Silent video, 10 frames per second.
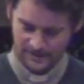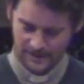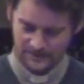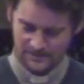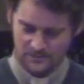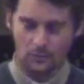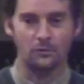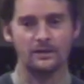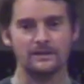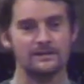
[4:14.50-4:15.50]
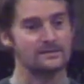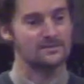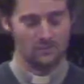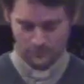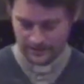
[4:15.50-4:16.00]
And the story is a
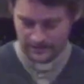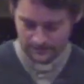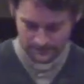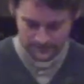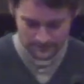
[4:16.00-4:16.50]
story of